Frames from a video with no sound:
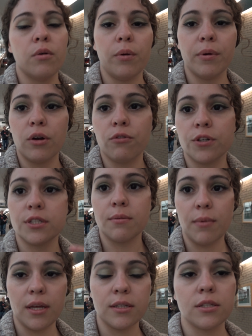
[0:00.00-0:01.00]
went over
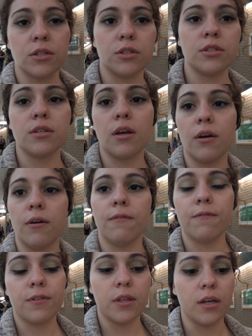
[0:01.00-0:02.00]
some answers
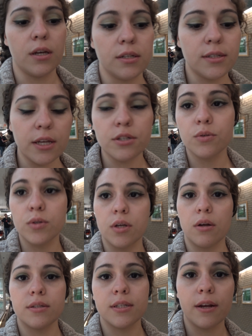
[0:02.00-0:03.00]
of the test
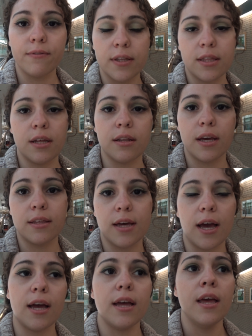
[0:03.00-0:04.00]
results and everything like
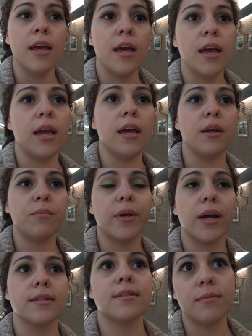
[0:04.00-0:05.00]
that, and
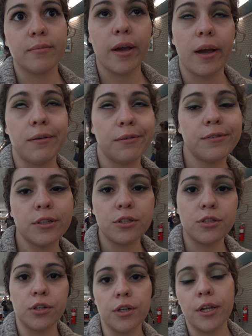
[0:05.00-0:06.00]
we got some kind of
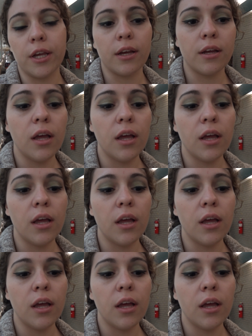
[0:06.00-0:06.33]
concerning